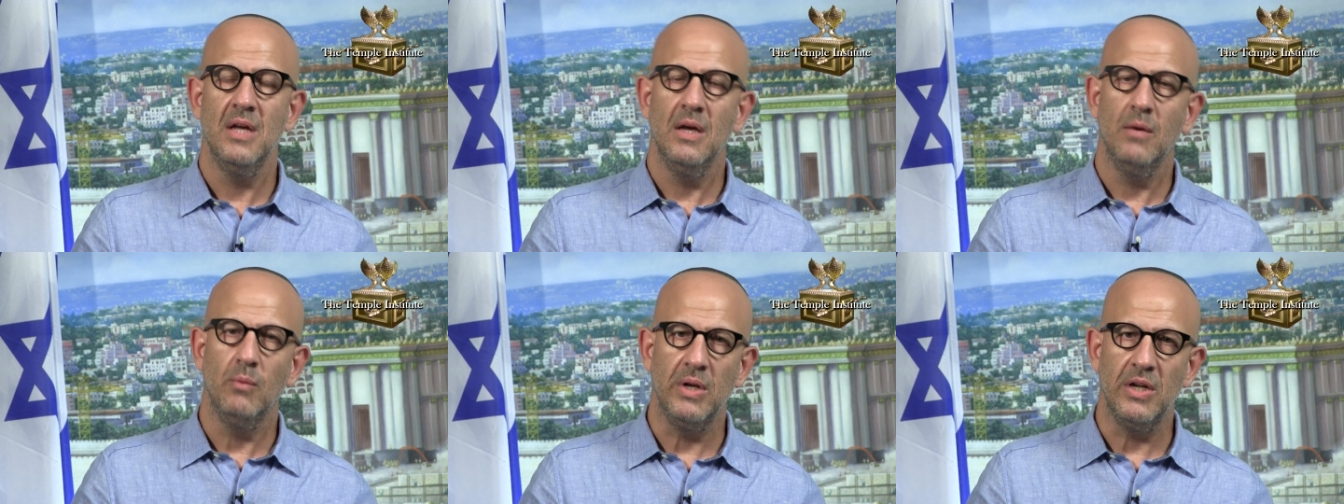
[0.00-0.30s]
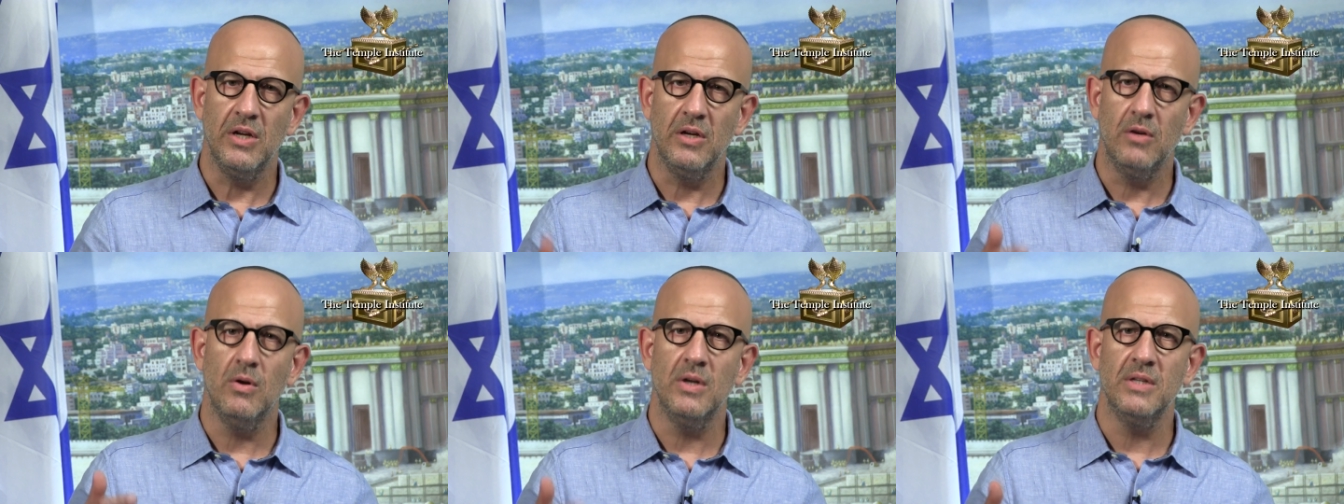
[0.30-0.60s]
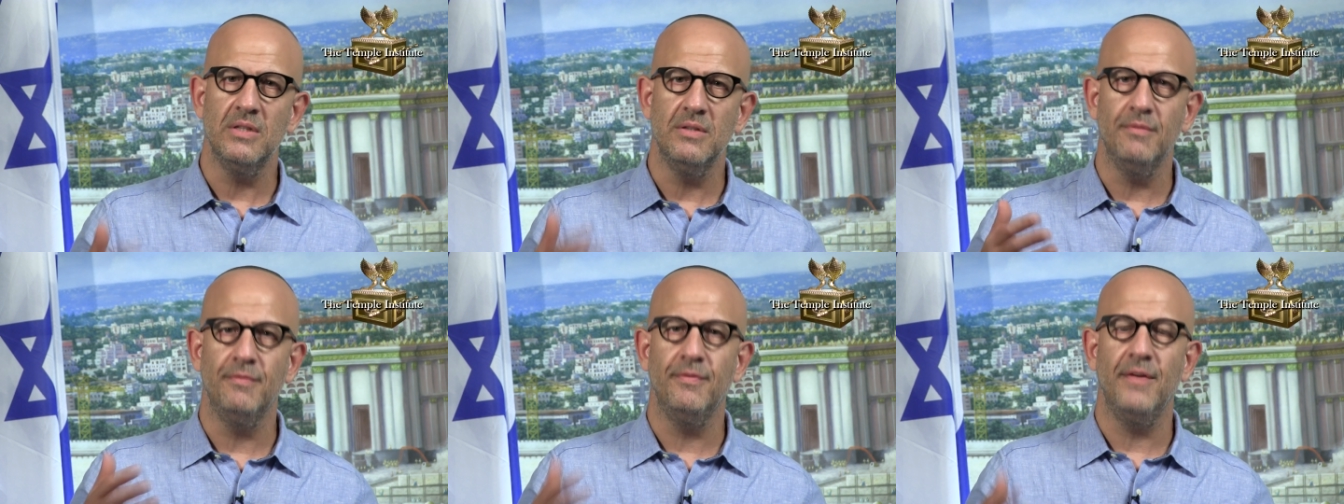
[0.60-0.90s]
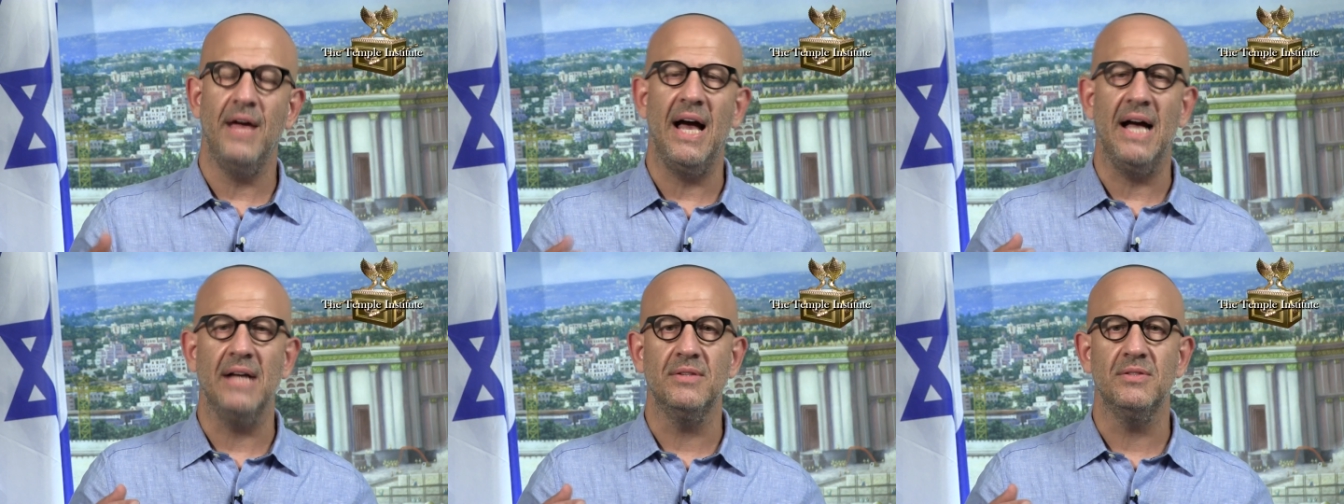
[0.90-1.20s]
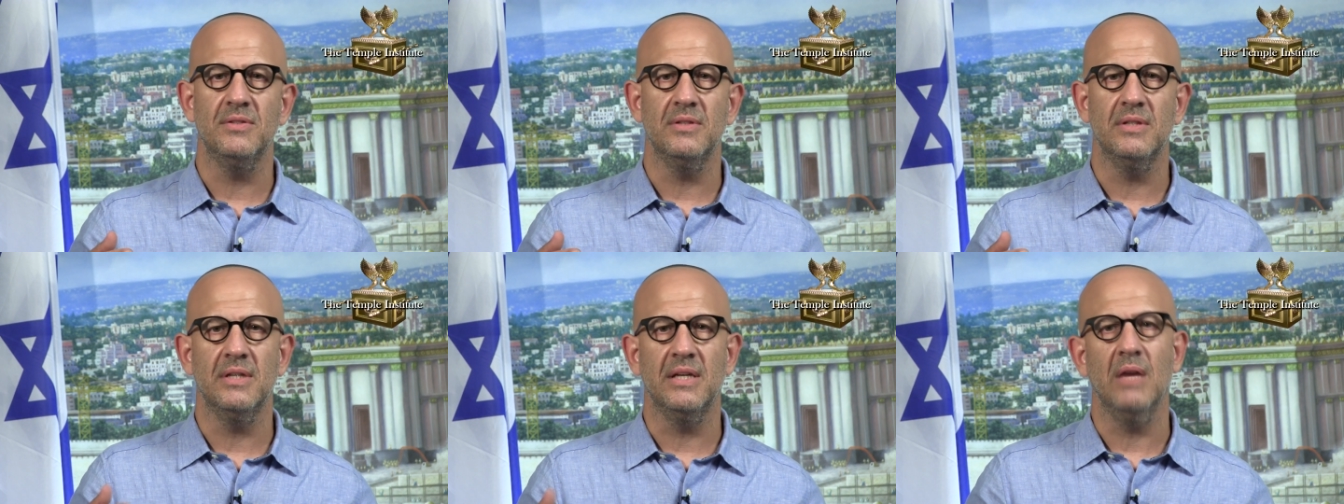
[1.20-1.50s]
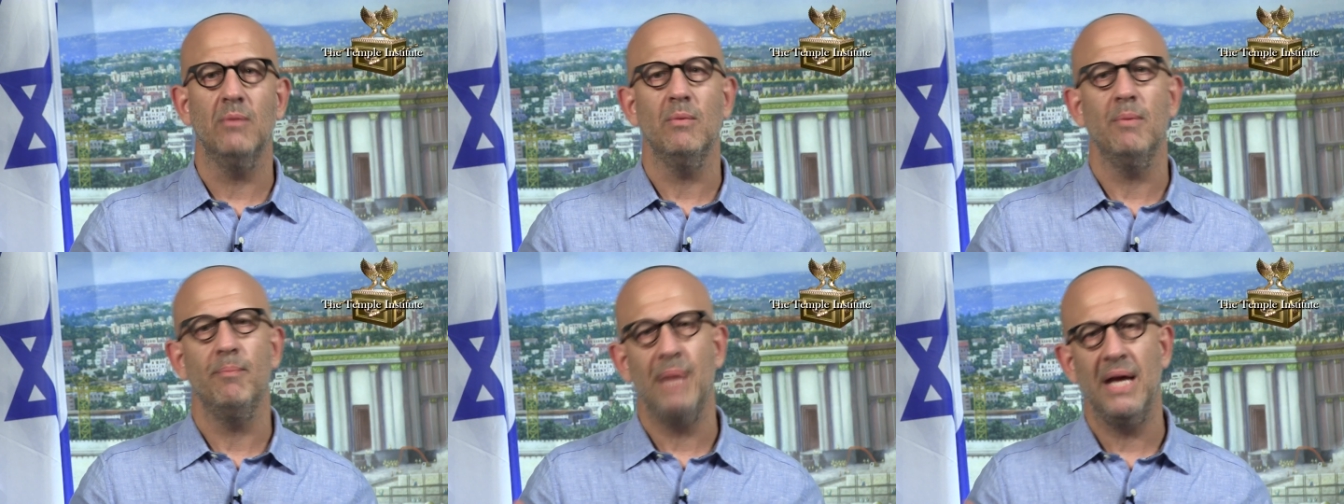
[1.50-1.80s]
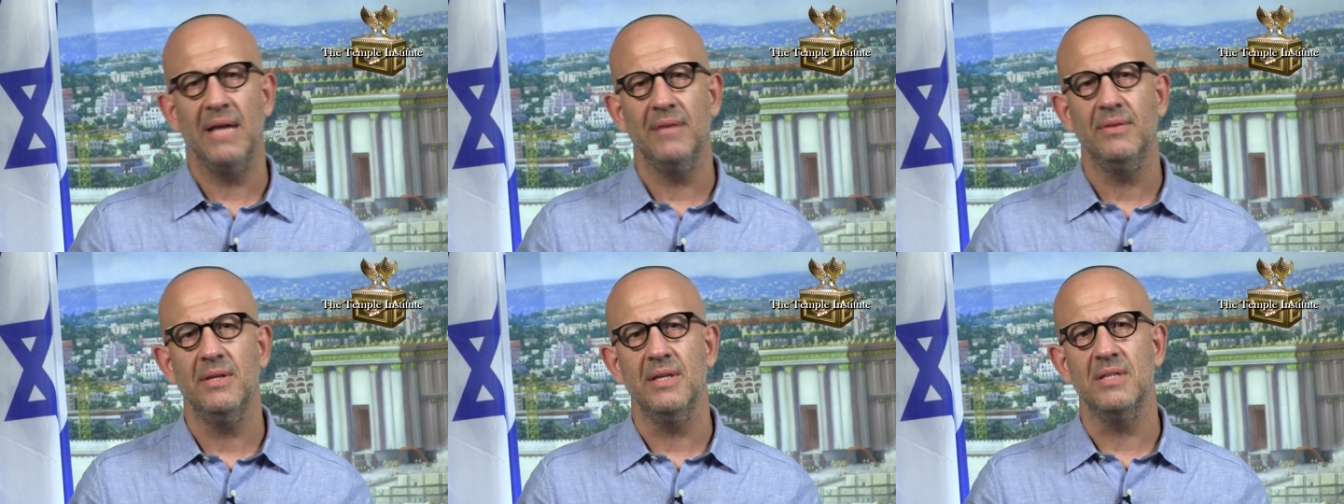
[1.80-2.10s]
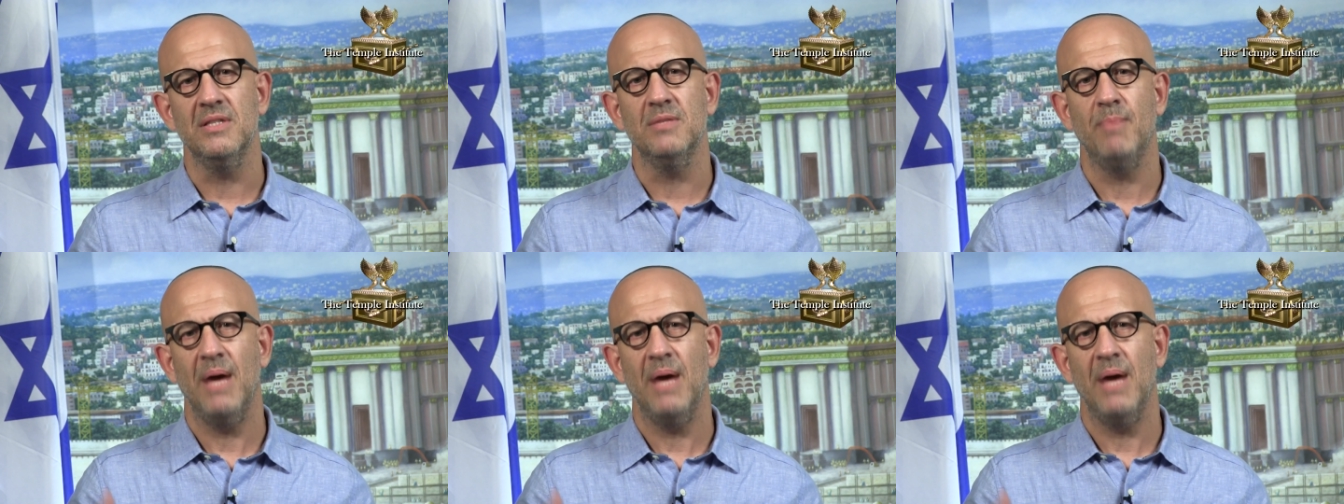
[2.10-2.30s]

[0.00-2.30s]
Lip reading: When you're going to fast to get repentance,